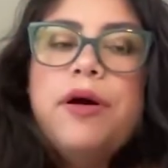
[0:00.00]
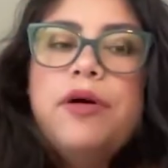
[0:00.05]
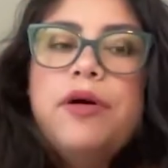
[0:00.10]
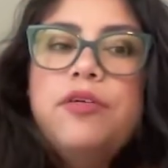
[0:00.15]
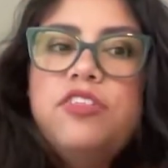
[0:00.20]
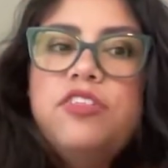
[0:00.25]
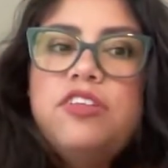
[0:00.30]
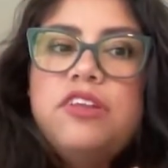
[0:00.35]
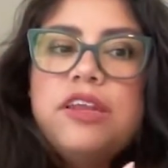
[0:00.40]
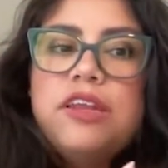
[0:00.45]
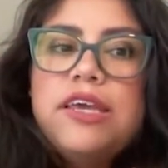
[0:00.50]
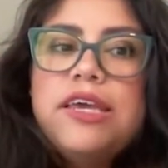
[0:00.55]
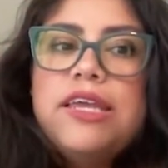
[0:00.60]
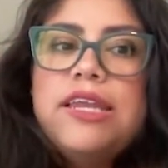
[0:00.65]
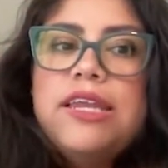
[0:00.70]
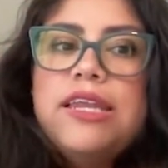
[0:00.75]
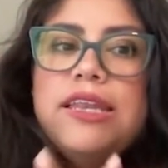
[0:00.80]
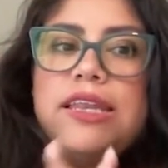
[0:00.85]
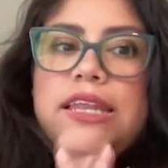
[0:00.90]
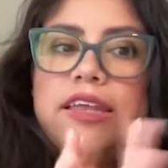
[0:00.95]
I
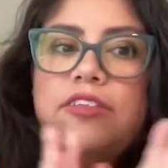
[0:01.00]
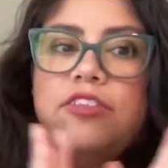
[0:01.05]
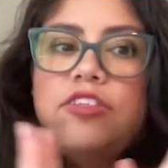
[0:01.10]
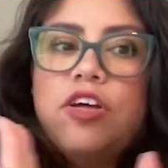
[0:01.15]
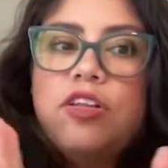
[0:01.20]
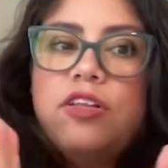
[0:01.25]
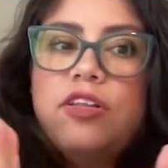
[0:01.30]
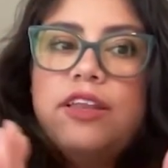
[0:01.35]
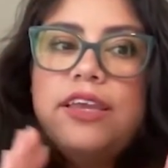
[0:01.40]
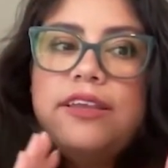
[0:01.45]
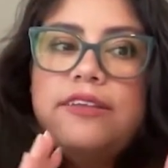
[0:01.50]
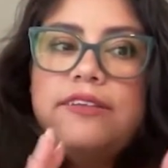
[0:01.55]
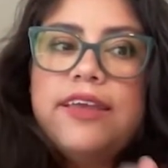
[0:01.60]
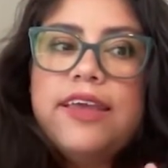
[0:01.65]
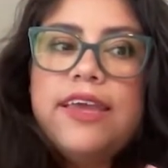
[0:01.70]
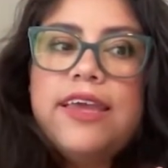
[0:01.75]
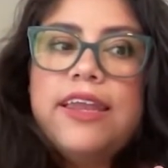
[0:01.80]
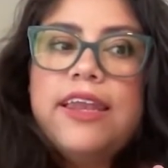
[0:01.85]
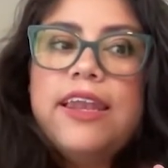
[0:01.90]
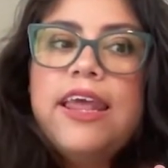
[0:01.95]
posted this on
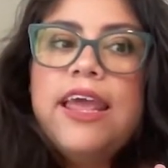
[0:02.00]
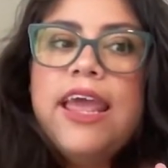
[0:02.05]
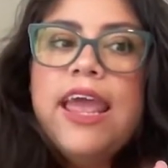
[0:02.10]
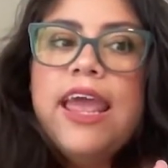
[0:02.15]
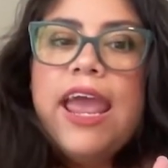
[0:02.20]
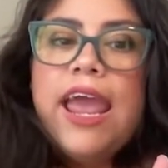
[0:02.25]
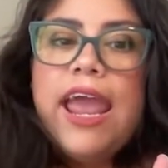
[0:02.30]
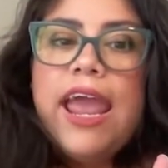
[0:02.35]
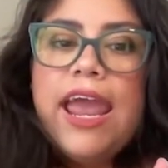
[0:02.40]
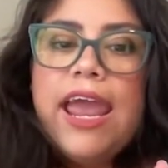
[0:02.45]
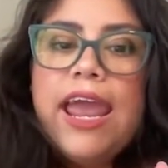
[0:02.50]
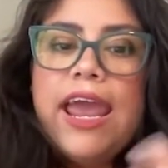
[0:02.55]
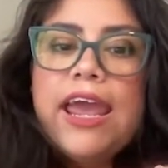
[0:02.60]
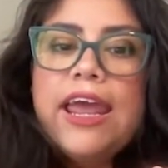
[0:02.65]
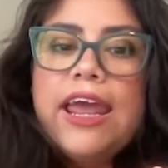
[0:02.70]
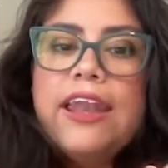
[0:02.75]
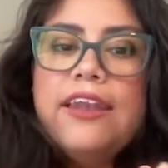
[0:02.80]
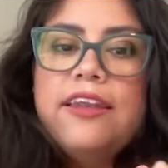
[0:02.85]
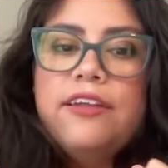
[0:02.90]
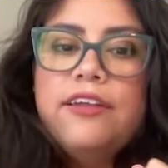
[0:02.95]
LinkedIn.
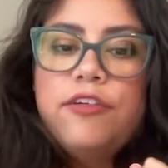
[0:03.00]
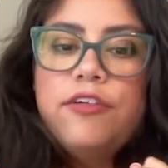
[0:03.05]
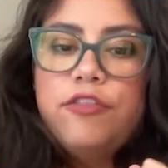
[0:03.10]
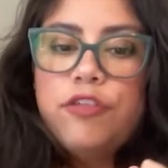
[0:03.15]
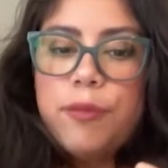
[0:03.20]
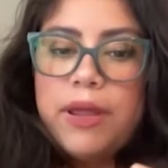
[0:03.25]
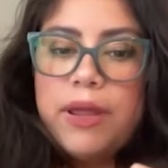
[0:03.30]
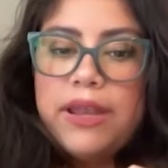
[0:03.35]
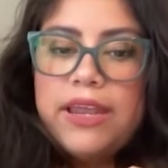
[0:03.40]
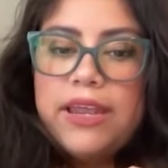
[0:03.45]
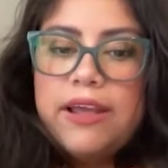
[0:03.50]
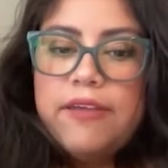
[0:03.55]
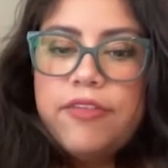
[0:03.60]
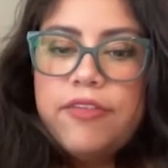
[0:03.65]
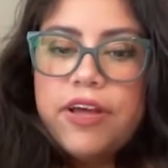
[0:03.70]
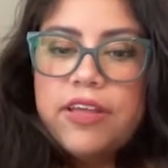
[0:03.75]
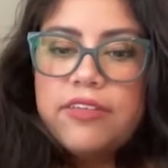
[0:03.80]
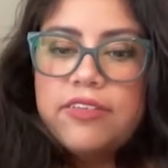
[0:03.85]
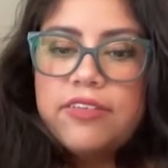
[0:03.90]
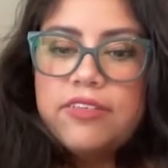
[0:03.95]
And for many
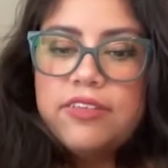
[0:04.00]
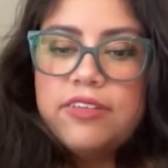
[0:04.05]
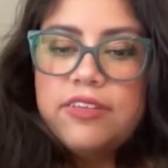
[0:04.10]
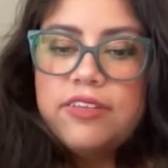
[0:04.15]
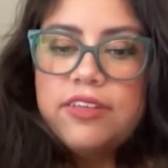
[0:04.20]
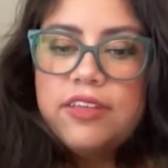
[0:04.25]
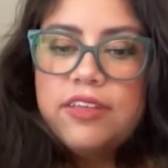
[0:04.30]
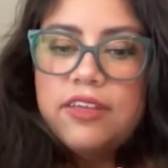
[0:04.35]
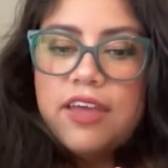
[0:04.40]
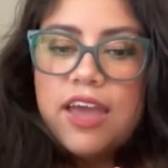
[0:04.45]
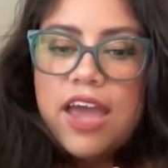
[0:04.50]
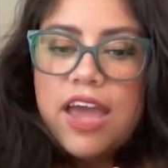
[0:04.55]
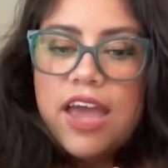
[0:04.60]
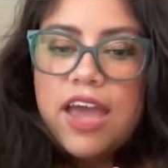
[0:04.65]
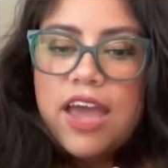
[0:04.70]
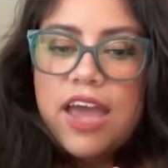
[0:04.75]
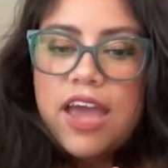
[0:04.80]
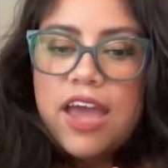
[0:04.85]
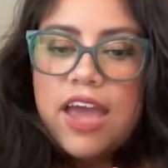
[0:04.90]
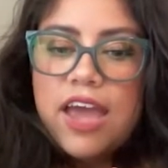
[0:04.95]
of us,
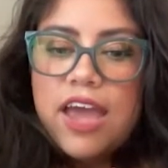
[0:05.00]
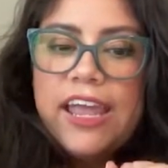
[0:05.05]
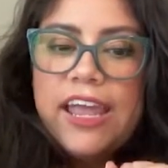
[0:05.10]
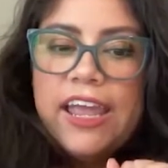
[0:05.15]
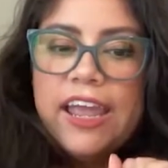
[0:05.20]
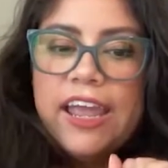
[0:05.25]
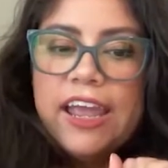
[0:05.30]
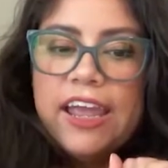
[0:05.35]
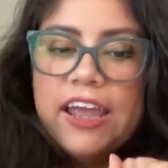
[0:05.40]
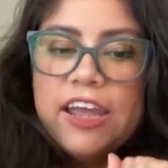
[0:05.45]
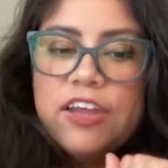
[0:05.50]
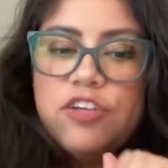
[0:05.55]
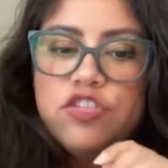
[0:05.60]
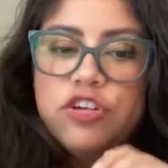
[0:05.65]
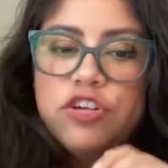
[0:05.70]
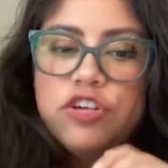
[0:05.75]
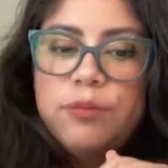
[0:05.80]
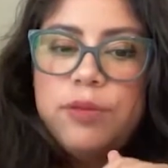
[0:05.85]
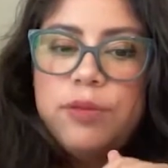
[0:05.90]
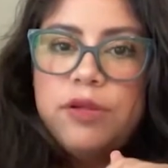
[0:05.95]
I
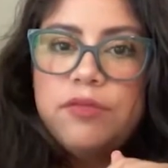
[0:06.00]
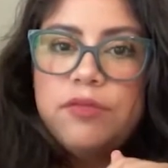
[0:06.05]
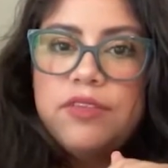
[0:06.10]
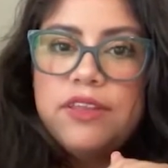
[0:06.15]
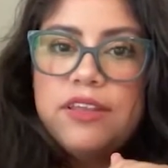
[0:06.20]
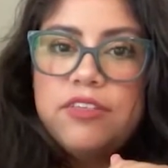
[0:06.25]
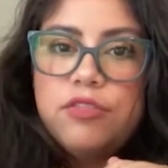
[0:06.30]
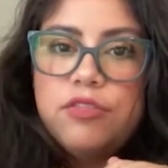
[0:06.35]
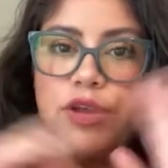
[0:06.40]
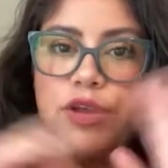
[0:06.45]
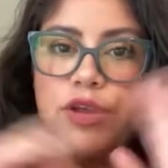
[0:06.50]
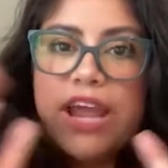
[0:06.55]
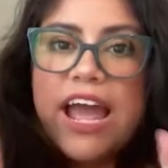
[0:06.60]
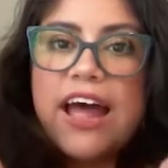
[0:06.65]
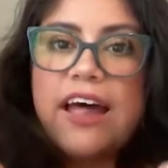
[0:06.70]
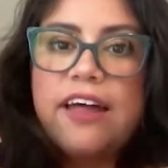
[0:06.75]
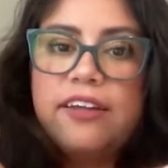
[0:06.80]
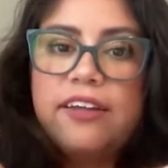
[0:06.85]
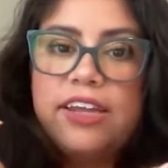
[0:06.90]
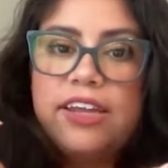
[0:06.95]
attribute this
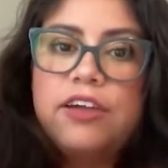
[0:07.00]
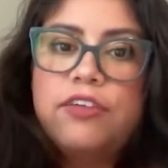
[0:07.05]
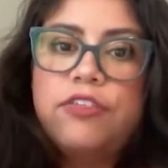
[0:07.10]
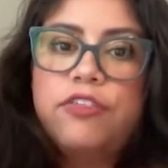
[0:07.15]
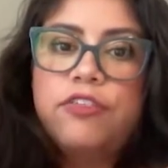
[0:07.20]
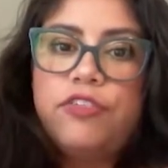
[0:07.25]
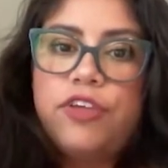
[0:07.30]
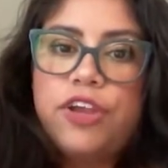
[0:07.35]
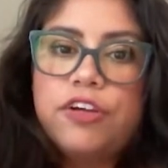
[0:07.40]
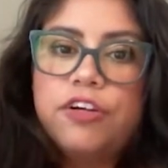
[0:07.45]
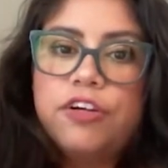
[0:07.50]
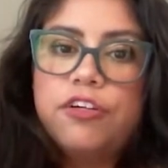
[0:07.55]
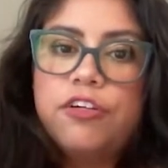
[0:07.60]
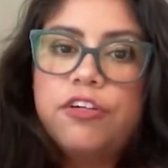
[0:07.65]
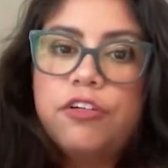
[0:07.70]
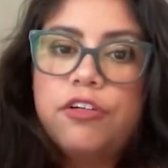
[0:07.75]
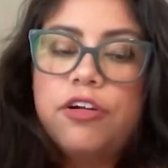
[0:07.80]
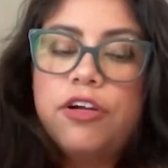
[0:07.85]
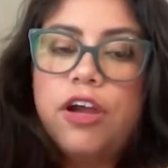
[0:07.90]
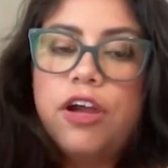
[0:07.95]
reality of fear
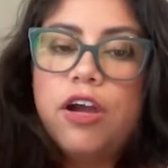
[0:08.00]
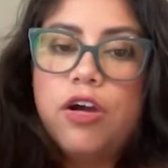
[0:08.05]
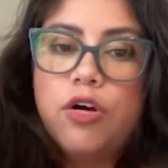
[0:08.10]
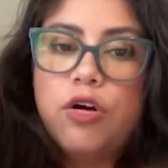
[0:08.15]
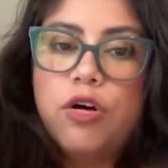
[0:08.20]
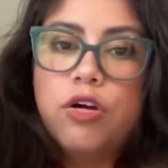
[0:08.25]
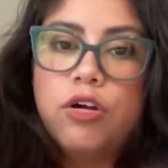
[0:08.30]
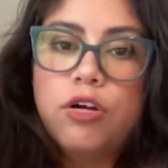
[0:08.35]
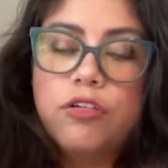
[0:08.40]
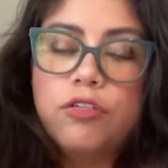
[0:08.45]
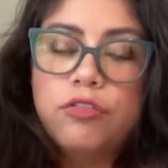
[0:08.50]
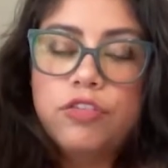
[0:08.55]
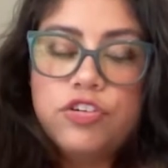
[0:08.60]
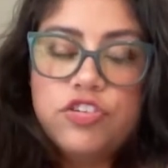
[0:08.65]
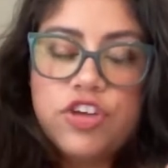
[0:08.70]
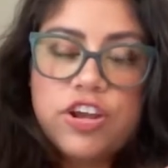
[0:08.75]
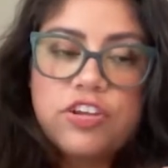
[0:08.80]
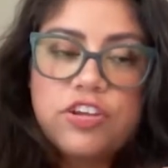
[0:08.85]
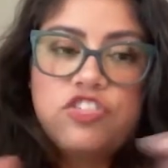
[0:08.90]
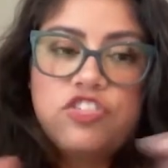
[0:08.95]
or
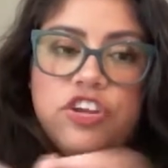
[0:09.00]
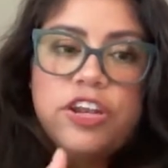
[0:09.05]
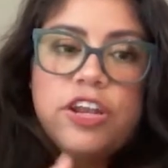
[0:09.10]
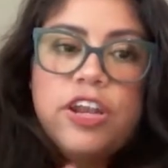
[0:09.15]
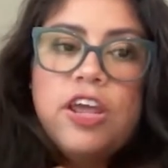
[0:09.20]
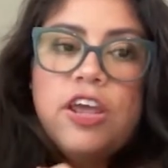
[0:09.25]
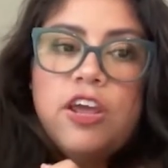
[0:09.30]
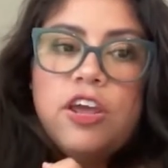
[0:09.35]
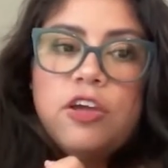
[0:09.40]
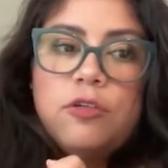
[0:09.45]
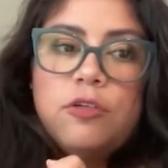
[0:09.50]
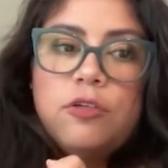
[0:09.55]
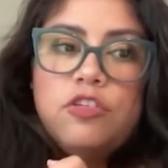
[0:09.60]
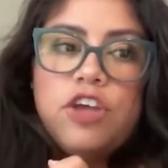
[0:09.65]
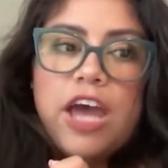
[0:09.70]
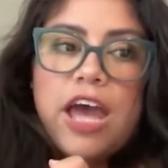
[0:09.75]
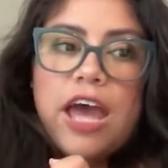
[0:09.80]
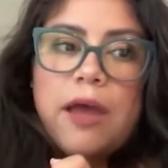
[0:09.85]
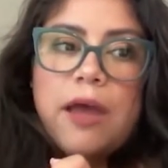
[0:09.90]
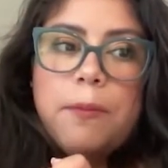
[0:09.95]
rejection
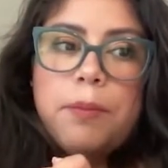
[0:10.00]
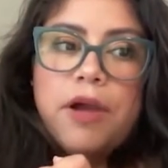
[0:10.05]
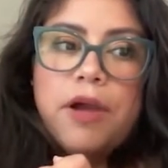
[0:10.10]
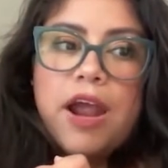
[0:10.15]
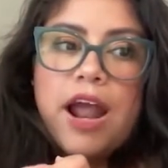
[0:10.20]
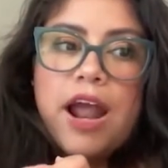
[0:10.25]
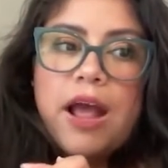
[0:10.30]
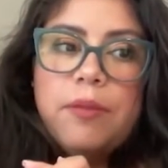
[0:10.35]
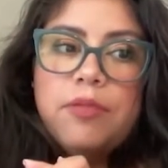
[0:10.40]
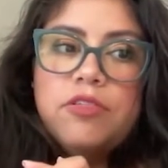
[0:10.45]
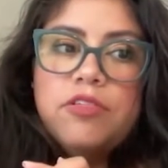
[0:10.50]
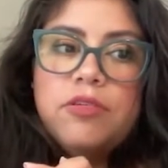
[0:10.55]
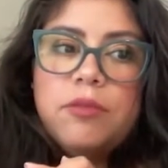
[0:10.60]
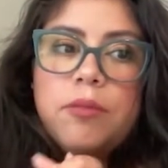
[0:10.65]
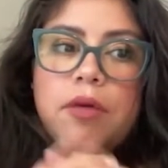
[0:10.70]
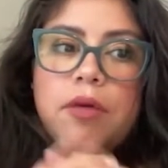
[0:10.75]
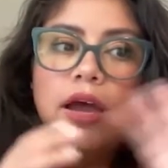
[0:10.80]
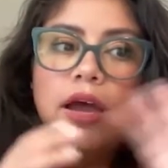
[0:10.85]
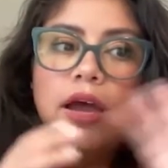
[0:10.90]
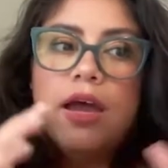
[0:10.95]
to perhaps
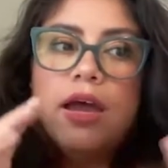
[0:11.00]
